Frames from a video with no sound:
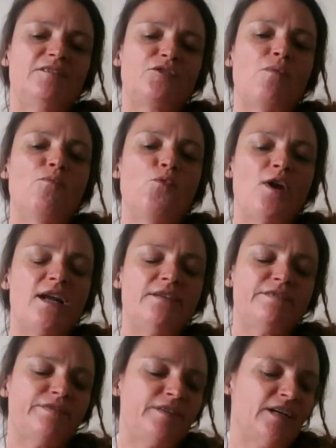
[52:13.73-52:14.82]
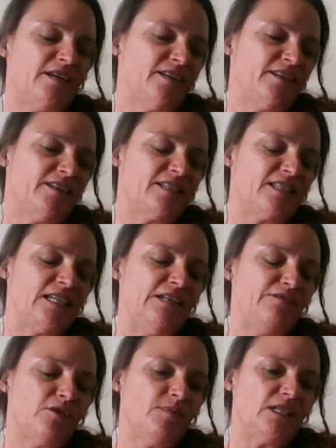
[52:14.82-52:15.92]
From what I've
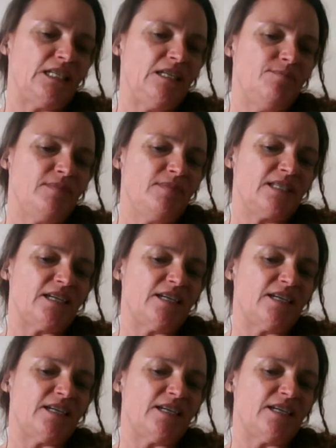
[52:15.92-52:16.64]
seen from the teams,